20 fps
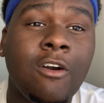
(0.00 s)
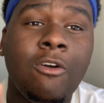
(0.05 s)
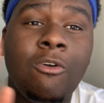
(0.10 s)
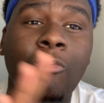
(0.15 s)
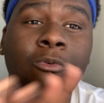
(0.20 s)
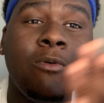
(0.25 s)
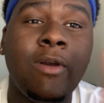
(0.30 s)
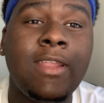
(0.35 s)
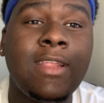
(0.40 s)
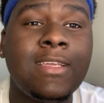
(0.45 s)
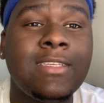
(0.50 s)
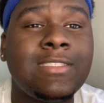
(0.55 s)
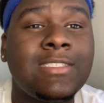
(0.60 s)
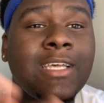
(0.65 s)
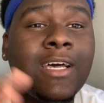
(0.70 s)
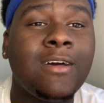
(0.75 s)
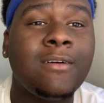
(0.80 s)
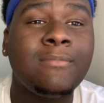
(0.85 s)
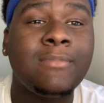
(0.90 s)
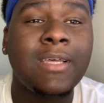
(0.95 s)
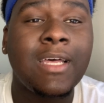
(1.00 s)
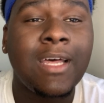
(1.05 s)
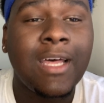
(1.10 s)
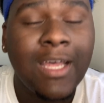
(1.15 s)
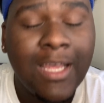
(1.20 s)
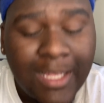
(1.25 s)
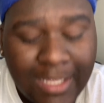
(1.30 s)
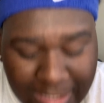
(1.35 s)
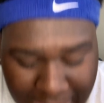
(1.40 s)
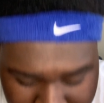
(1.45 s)
What is up,
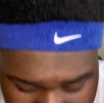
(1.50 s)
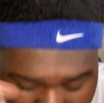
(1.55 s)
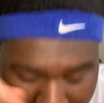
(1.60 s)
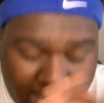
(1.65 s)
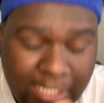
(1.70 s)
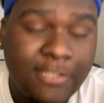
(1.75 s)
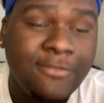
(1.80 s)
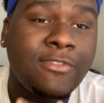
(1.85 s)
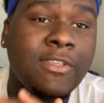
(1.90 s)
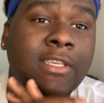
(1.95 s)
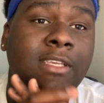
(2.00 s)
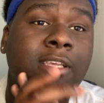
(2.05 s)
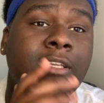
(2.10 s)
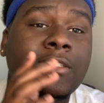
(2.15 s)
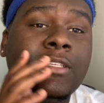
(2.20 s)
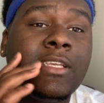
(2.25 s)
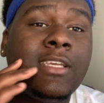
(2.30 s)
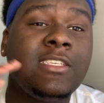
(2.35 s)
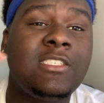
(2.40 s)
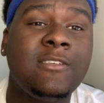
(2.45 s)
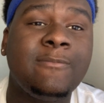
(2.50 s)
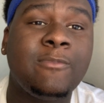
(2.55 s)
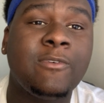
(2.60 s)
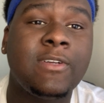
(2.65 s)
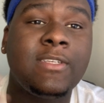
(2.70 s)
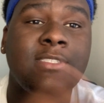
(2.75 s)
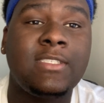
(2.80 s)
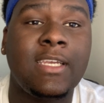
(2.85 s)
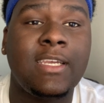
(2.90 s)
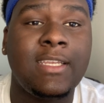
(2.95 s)
Giants fans? It's your boy
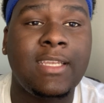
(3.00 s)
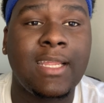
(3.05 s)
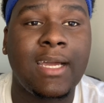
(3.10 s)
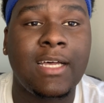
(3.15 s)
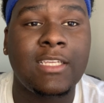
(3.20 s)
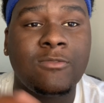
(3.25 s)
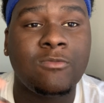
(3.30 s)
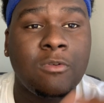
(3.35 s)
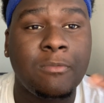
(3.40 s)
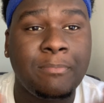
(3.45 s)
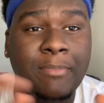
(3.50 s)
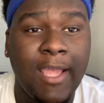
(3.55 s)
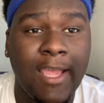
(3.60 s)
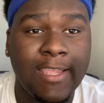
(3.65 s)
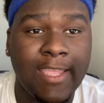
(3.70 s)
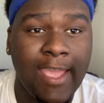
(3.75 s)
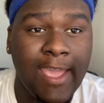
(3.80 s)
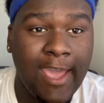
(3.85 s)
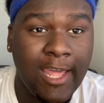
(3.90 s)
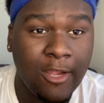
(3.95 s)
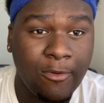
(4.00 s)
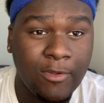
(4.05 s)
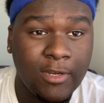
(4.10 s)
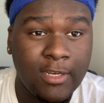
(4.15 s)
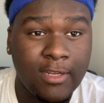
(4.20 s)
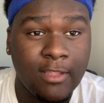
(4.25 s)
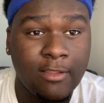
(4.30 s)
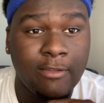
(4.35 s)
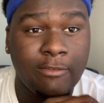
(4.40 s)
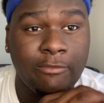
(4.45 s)
Jay Downs. We're back at it with
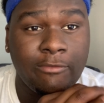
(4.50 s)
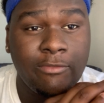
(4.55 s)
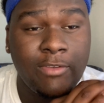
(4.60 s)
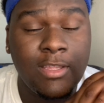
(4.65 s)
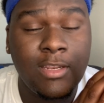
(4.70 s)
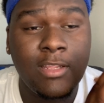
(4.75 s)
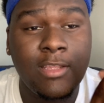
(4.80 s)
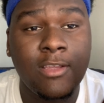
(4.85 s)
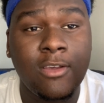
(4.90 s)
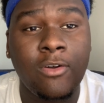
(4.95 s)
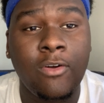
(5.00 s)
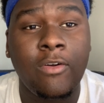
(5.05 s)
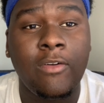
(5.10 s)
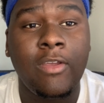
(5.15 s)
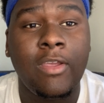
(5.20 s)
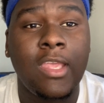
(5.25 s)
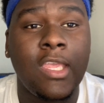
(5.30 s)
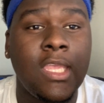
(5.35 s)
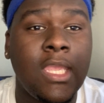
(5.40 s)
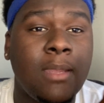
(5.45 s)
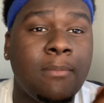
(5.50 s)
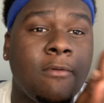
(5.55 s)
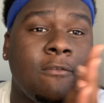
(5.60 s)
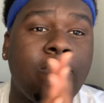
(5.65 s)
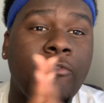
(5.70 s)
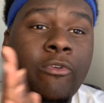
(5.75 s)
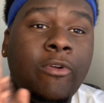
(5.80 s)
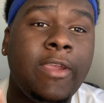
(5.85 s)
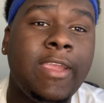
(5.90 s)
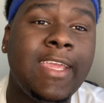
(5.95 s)
another video. And
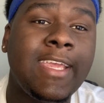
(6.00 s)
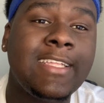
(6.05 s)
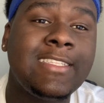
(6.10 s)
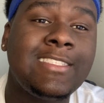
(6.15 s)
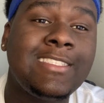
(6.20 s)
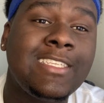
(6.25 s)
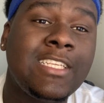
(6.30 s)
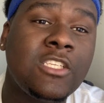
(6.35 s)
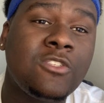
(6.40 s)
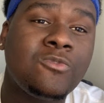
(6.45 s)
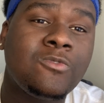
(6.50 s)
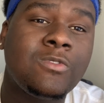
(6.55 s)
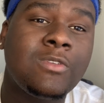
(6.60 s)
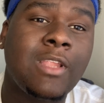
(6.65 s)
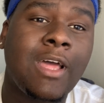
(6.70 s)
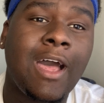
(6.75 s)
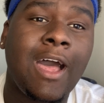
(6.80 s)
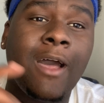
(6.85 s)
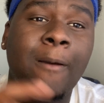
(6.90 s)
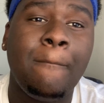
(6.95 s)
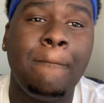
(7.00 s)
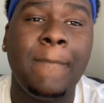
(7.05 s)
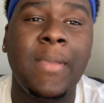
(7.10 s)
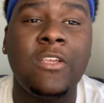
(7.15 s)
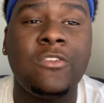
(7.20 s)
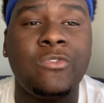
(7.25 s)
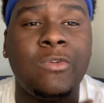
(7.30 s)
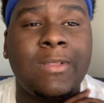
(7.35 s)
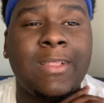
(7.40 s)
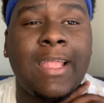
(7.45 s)
before we get to this one, make
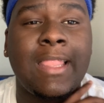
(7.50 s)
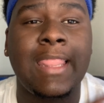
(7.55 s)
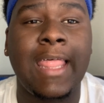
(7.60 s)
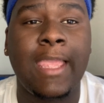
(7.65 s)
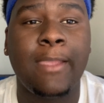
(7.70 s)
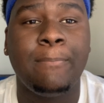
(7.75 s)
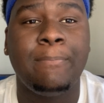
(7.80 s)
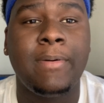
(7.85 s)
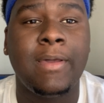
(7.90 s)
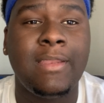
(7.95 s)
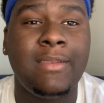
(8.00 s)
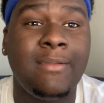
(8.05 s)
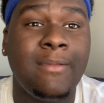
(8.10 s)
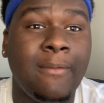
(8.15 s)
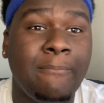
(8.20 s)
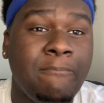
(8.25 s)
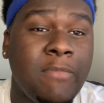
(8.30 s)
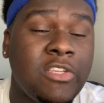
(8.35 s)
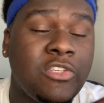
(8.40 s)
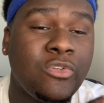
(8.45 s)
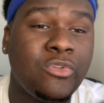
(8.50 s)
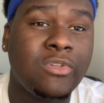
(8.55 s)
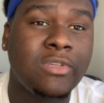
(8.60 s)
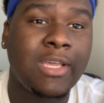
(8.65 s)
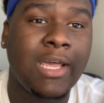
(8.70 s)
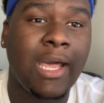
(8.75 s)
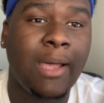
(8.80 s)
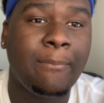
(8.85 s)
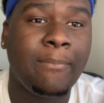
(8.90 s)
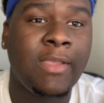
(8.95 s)
sure you hit that like button, make sure you
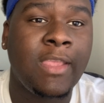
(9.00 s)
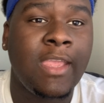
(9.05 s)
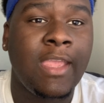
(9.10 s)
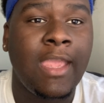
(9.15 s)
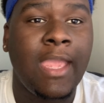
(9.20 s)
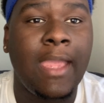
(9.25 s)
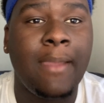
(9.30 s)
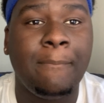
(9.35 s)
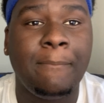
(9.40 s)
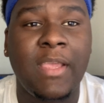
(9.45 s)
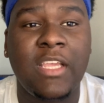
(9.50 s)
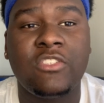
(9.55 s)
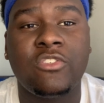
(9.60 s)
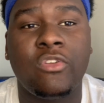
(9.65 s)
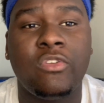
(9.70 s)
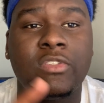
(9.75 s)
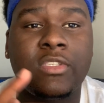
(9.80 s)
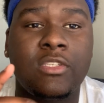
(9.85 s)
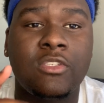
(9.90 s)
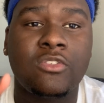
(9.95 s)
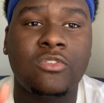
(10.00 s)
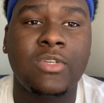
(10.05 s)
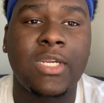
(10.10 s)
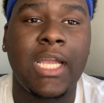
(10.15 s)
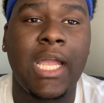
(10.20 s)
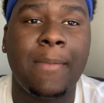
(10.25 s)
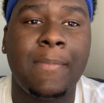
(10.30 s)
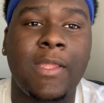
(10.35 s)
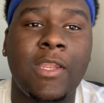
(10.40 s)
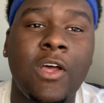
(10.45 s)
comment, and make sure you
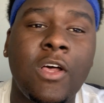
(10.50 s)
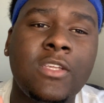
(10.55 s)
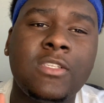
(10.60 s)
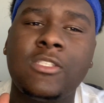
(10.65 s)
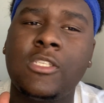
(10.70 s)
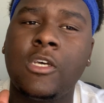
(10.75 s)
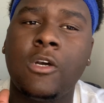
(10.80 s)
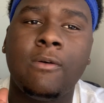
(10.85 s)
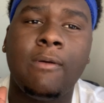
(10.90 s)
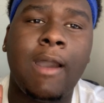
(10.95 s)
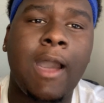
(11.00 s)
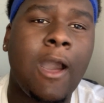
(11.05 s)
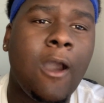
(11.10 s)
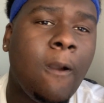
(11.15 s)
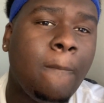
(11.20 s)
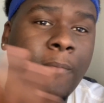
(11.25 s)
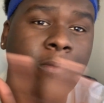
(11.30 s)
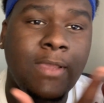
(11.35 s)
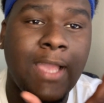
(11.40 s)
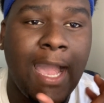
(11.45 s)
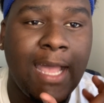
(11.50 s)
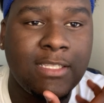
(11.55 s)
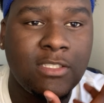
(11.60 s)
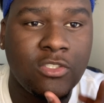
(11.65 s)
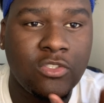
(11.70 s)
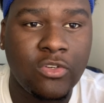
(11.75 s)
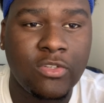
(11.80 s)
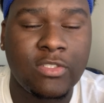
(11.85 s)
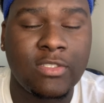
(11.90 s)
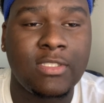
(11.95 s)
subscribe. And also, I hope you guys
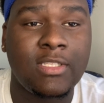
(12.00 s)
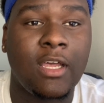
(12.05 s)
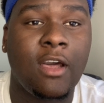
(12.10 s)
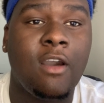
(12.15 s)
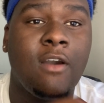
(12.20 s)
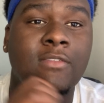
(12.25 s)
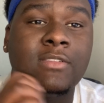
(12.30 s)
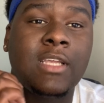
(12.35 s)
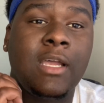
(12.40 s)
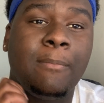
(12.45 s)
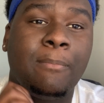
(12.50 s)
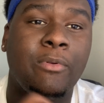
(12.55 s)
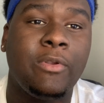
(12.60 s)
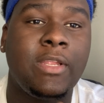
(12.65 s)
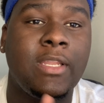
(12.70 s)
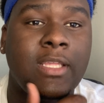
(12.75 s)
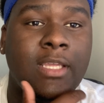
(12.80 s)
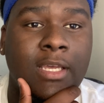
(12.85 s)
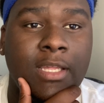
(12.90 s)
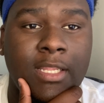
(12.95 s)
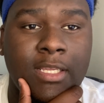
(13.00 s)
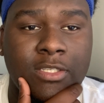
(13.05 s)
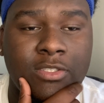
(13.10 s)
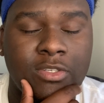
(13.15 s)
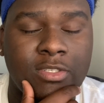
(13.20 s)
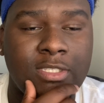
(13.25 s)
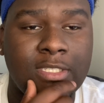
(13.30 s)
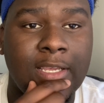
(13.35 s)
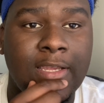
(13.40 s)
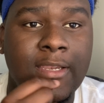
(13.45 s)
enjoyed yourselves a pretty good Easter
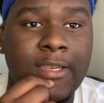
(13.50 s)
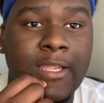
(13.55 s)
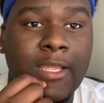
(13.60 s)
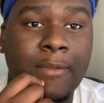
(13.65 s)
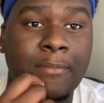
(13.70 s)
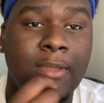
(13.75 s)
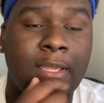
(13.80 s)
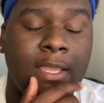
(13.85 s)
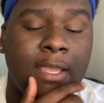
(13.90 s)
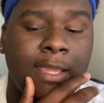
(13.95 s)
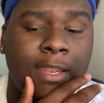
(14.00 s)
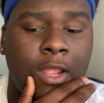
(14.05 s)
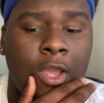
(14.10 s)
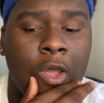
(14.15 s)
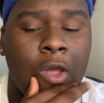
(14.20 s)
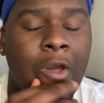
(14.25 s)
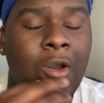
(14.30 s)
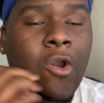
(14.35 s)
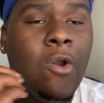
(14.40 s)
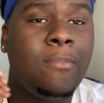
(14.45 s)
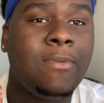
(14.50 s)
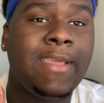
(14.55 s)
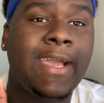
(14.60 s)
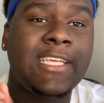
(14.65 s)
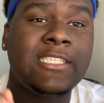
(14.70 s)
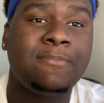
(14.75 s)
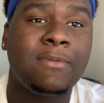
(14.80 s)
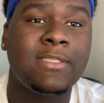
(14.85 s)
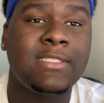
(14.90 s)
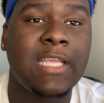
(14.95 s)
Sunday, man. Hope you
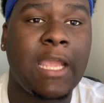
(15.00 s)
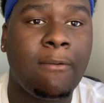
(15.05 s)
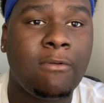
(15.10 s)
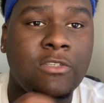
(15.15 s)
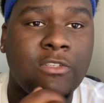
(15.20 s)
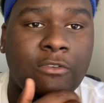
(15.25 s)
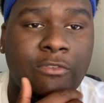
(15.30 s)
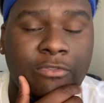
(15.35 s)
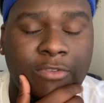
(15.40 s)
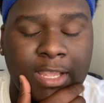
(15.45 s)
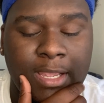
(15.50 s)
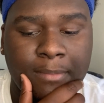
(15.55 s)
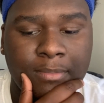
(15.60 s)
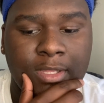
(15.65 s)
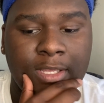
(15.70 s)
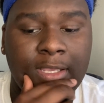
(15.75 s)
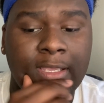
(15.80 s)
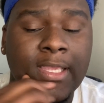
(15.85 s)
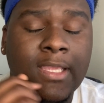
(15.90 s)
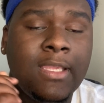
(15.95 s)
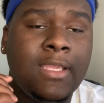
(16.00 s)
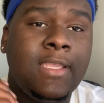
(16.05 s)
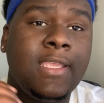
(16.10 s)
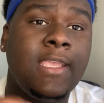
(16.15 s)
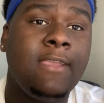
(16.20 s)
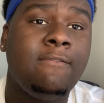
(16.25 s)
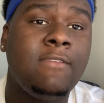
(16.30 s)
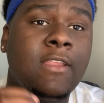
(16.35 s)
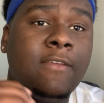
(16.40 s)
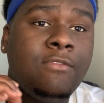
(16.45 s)
guys spent time with your family.
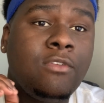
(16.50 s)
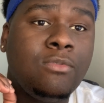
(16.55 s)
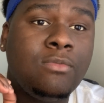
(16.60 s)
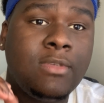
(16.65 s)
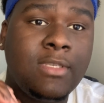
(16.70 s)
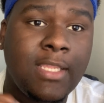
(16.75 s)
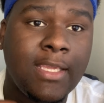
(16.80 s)
Even if you